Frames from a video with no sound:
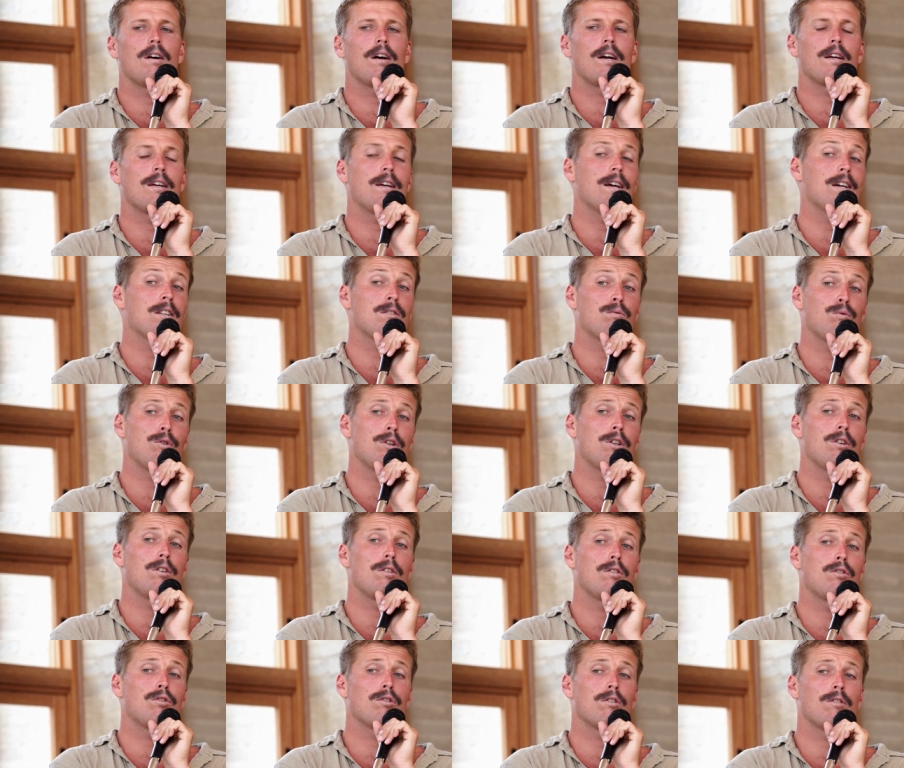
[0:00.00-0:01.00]
I guess
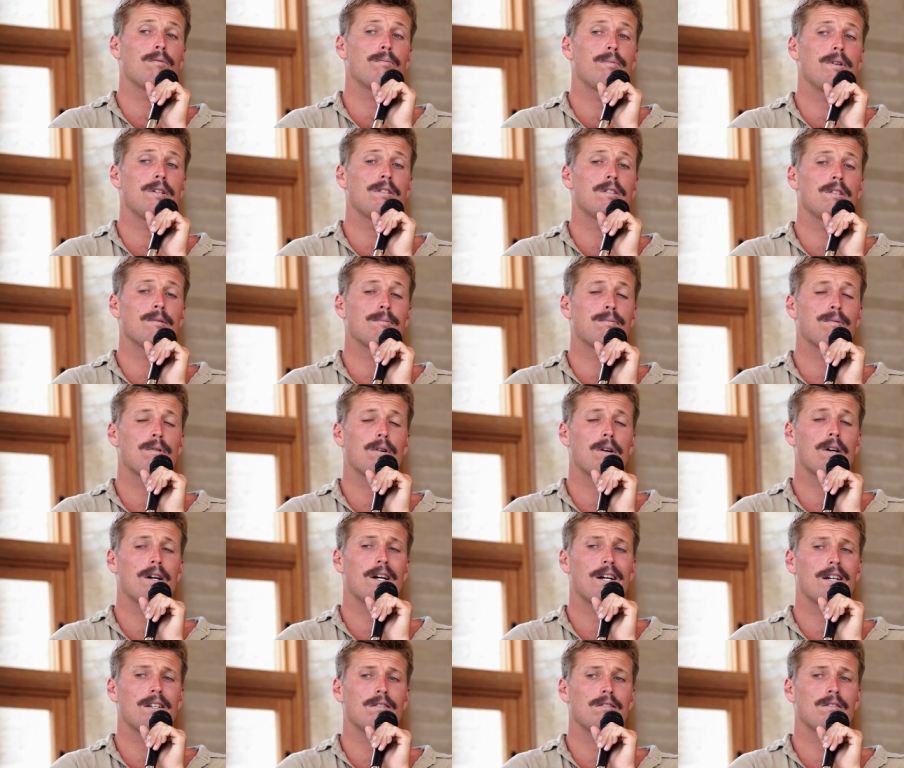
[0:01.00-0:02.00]
we shouldn't be
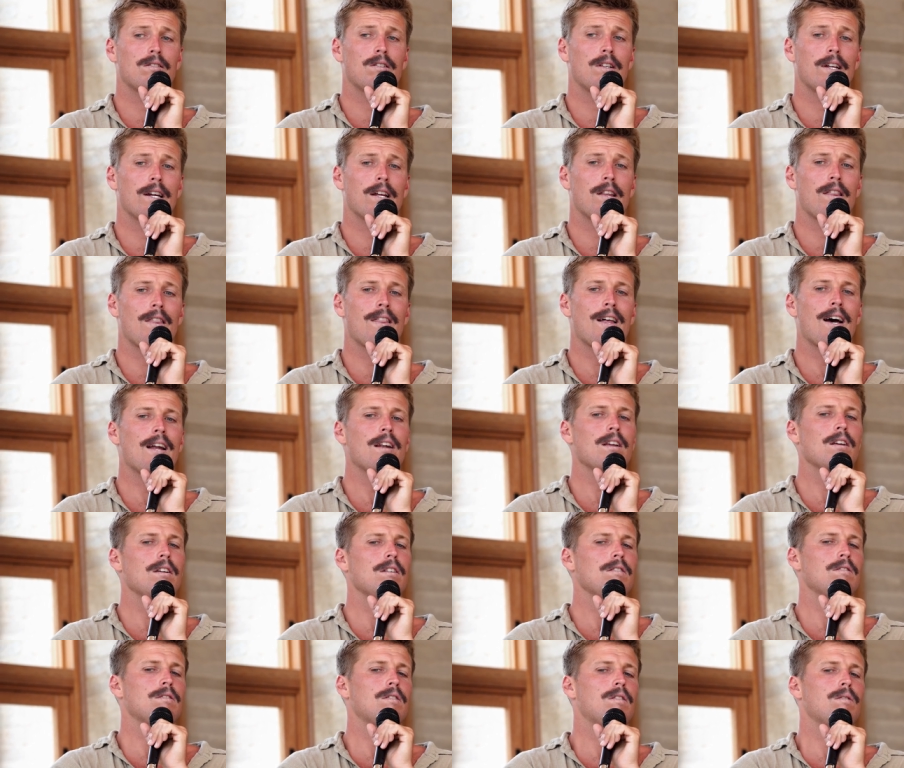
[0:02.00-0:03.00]
surprised. Like that
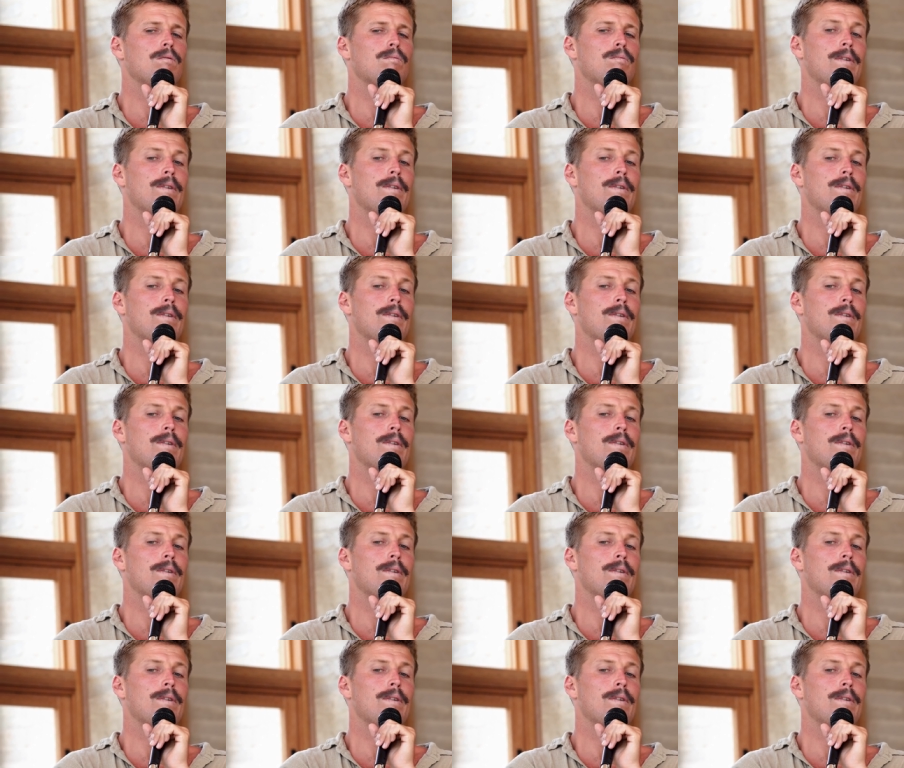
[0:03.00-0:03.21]
is the